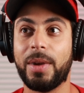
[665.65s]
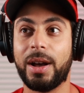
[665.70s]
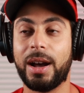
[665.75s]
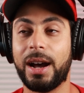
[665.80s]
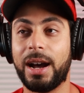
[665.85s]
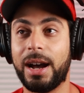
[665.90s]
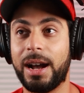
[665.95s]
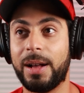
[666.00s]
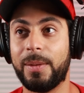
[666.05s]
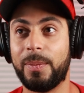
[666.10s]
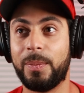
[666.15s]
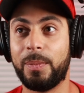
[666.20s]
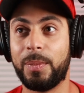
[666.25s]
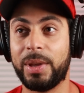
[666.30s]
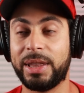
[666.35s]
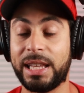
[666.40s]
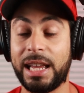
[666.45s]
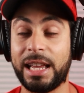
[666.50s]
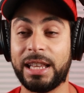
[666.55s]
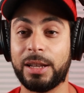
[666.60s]

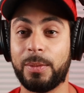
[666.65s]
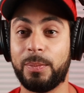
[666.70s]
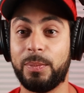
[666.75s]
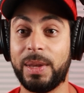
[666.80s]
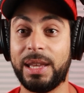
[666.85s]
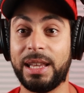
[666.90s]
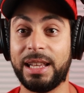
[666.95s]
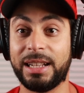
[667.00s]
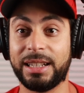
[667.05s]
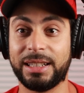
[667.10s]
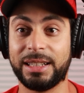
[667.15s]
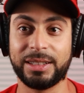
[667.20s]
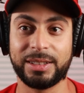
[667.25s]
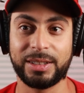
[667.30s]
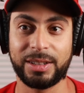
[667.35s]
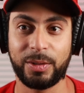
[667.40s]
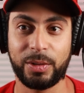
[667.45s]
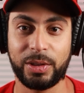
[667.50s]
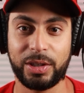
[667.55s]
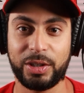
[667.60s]
but they end up being,
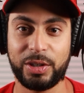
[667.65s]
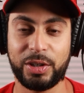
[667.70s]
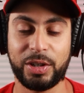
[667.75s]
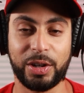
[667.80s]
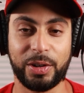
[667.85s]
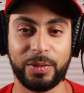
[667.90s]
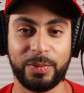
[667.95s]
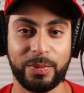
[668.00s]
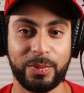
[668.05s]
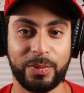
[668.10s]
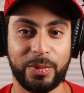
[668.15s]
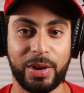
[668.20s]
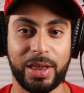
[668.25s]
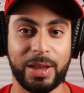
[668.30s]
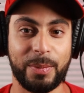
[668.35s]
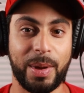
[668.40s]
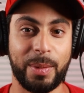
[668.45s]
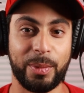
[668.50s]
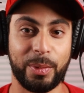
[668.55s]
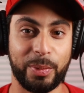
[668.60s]
you know, one of
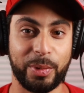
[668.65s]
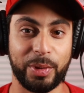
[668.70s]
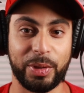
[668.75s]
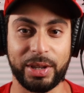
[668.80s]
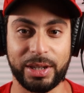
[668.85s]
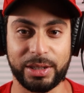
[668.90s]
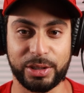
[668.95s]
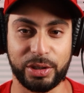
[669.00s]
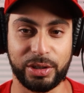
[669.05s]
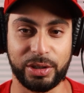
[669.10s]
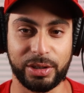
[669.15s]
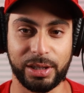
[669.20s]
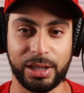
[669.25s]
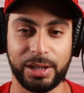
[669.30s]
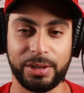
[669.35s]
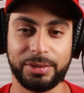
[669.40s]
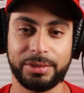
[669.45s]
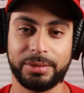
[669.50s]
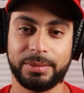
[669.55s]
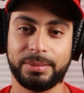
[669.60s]
the memorable things in your
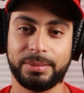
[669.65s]
life.